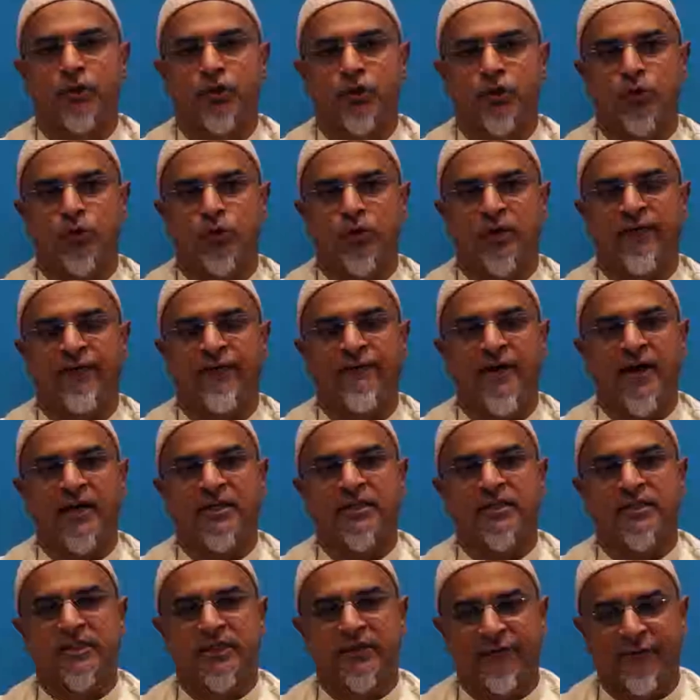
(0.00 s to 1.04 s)
to in
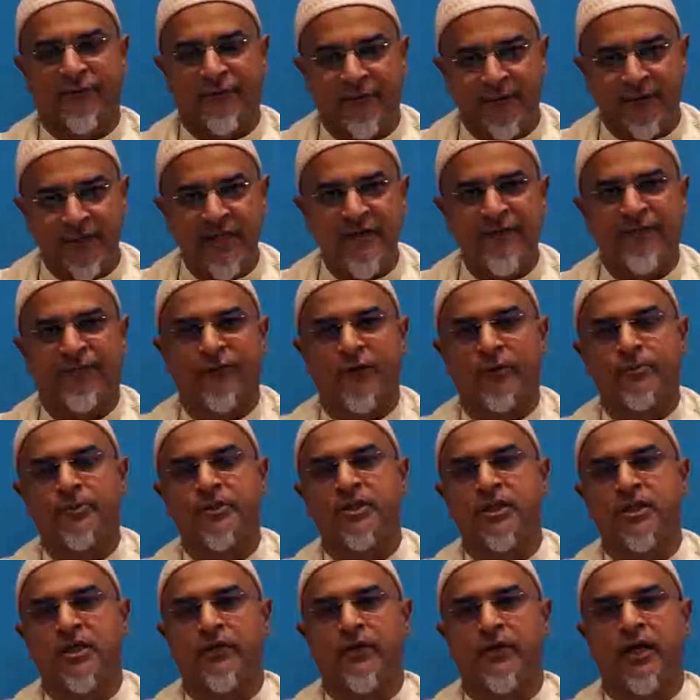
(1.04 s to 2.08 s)
fact flee from
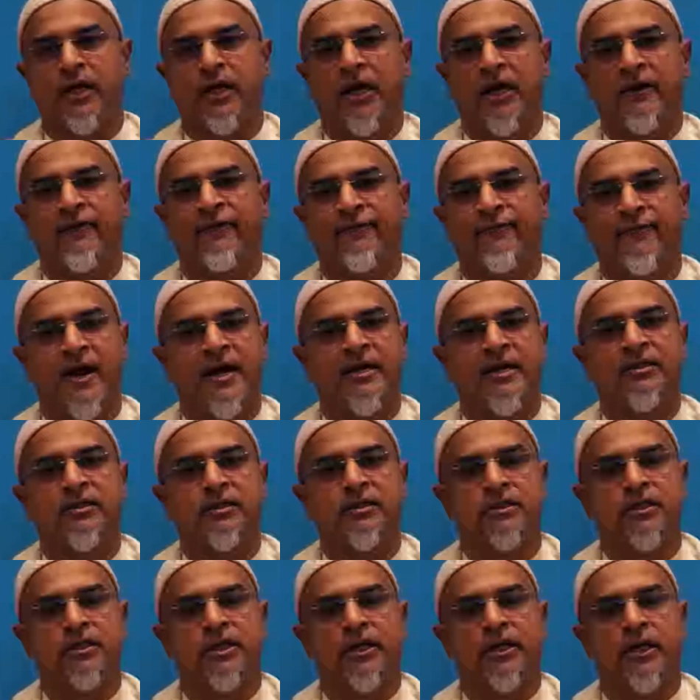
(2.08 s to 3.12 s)
Syria and
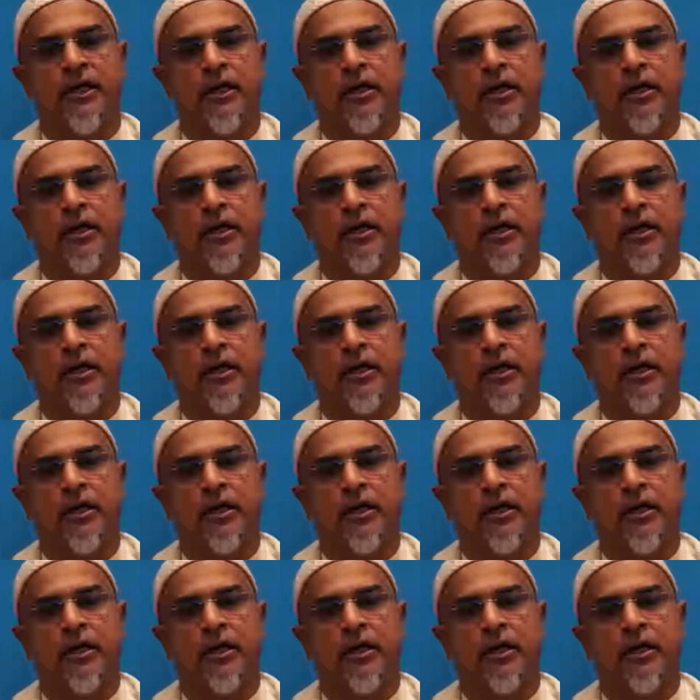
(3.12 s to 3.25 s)
find